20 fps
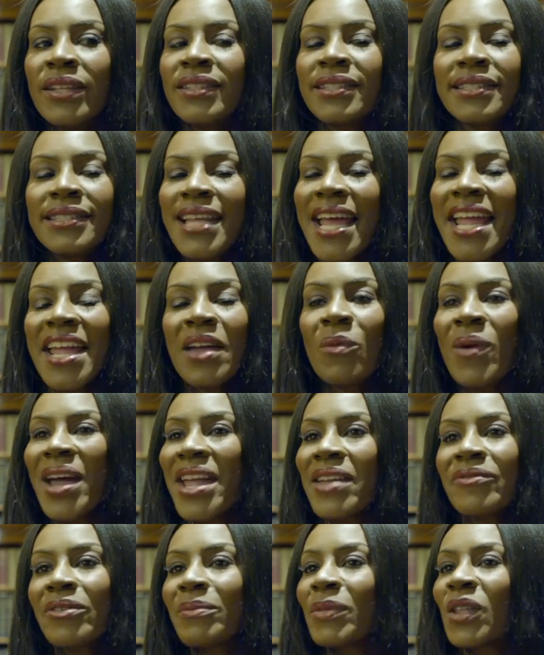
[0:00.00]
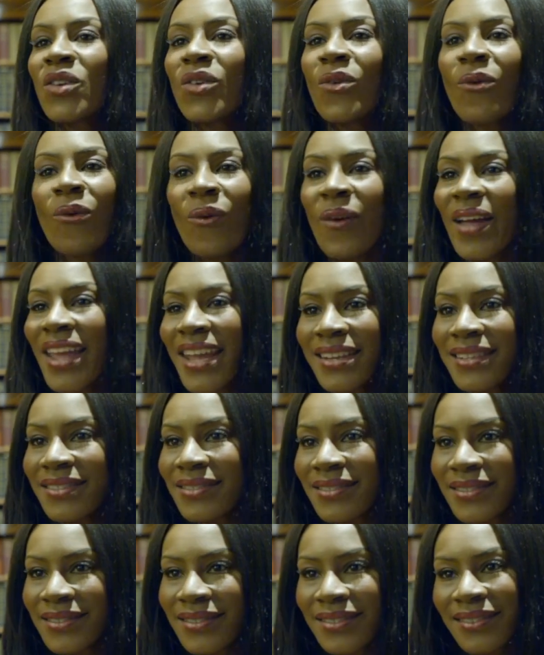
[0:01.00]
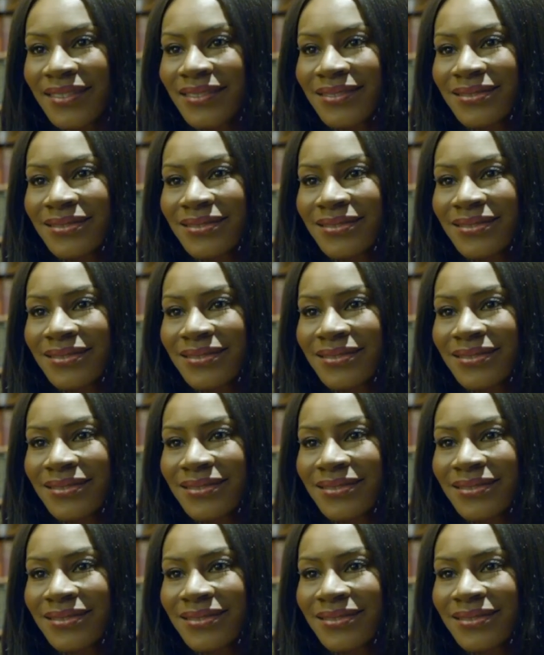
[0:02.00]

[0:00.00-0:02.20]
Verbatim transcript: Stay away from the noise.